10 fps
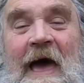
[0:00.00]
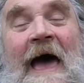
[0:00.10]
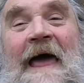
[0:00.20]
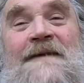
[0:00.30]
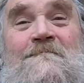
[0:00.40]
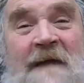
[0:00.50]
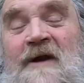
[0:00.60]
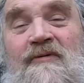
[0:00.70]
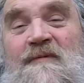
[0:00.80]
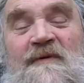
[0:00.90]
And
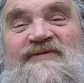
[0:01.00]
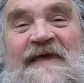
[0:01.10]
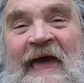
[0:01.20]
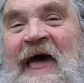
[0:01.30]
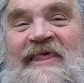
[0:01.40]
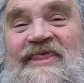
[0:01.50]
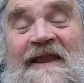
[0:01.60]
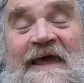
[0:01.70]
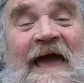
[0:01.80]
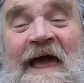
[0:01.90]
Mary was a Catholic,